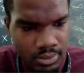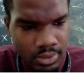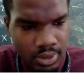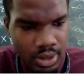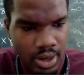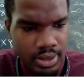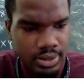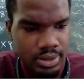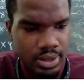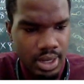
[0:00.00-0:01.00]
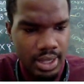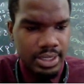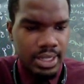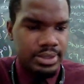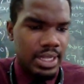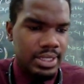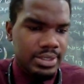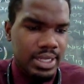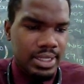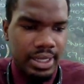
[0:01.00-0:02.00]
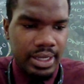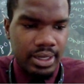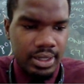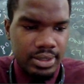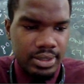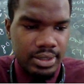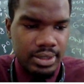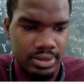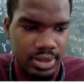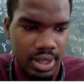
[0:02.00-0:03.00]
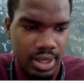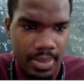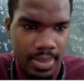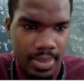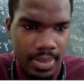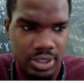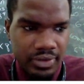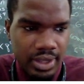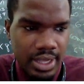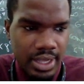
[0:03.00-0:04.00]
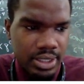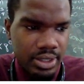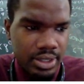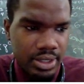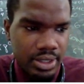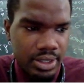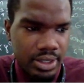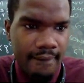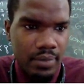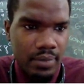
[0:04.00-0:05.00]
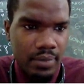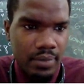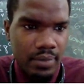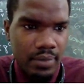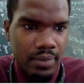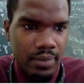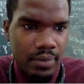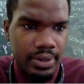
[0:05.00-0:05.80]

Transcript: Alright, I'll send it again because I'm not sure if you guys can hear me. I'll send the book again.